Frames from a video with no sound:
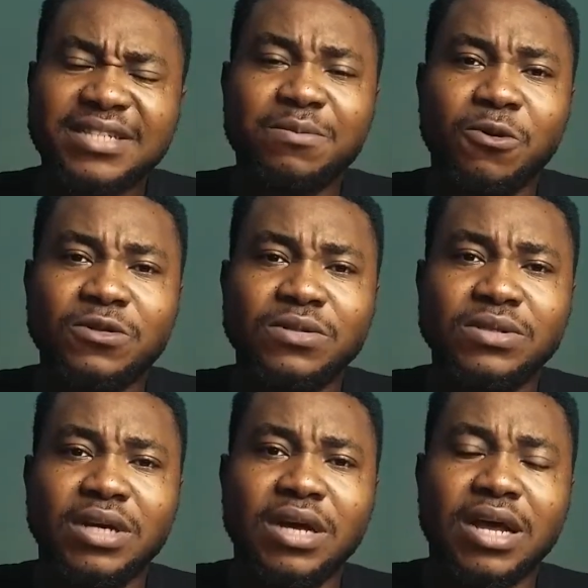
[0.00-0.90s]
month
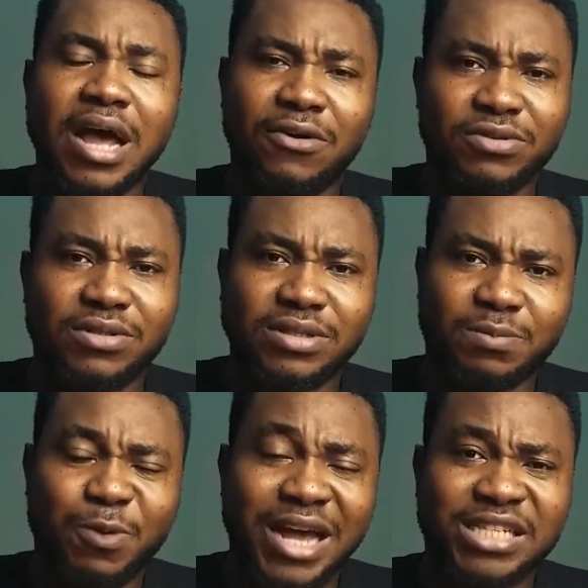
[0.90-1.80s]

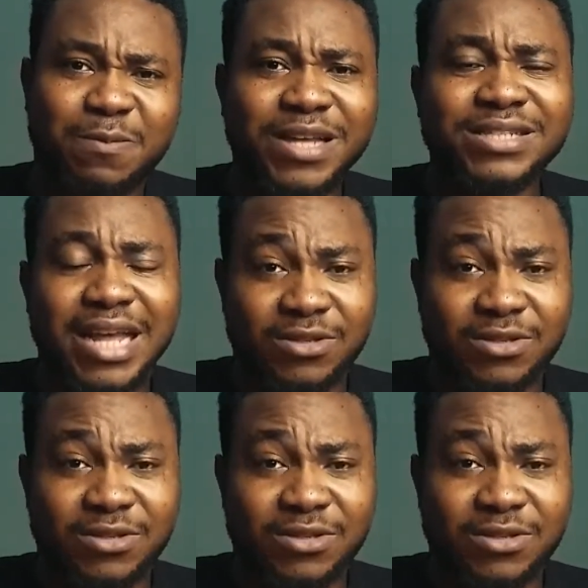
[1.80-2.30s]
I spent like